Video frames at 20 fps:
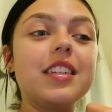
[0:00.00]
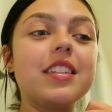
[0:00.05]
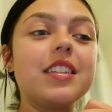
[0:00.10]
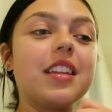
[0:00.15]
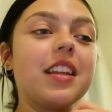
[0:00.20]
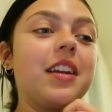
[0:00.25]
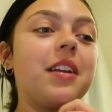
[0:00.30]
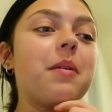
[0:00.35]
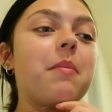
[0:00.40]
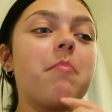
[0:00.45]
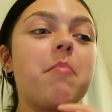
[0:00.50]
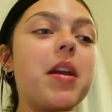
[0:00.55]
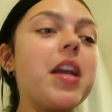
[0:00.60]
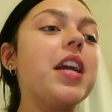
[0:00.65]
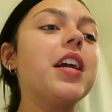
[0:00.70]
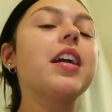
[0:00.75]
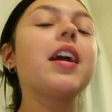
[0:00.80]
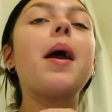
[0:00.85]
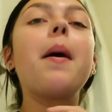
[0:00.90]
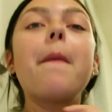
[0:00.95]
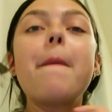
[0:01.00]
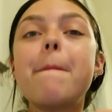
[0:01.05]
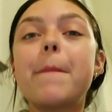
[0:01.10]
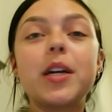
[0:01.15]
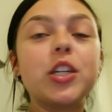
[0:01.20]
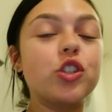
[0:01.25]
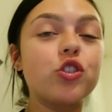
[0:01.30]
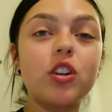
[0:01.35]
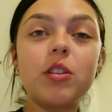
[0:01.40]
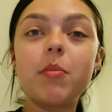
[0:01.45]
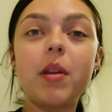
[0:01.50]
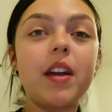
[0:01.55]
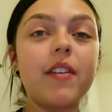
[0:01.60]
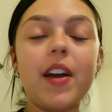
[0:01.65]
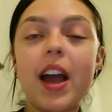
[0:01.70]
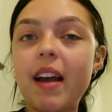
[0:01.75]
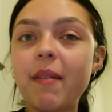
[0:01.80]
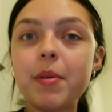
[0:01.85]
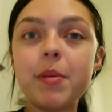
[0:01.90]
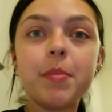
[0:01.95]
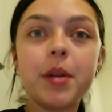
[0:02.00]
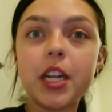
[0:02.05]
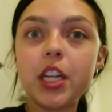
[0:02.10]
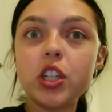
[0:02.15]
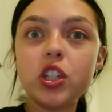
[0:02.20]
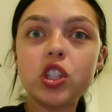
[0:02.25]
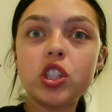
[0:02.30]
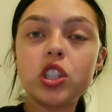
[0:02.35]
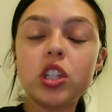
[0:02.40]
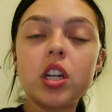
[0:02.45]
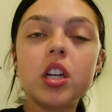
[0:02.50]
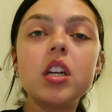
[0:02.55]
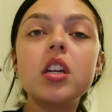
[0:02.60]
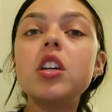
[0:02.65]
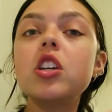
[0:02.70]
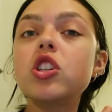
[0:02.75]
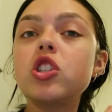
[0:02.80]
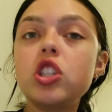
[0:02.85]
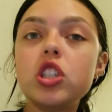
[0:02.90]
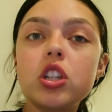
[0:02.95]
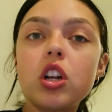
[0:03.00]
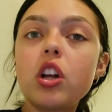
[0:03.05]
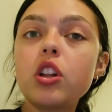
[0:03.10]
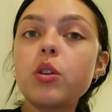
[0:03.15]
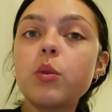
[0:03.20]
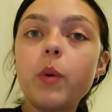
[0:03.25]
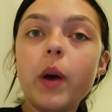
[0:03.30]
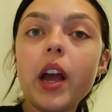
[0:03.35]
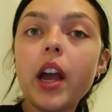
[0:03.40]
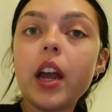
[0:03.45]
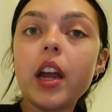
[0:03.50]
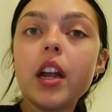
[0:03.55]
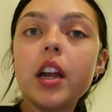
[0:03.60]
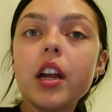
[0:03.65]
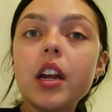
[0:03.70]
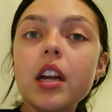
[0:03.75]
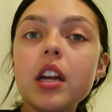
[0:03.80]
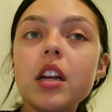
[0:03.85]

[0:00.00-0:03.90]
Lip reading: to, like, make my dream life happen, bitch. She's on the way.